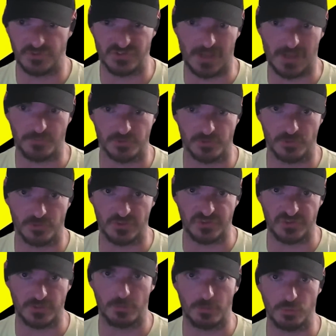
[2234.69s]
you know she's
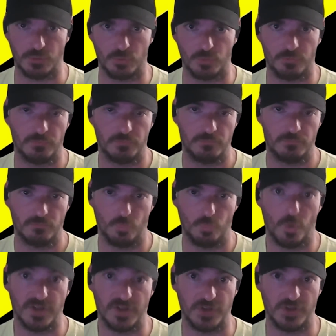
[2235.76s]
absolutely someone you would
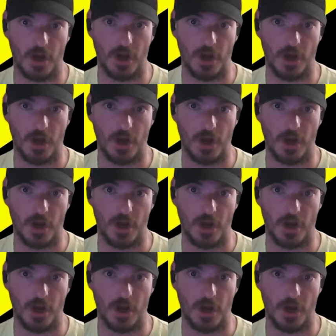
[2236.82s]
want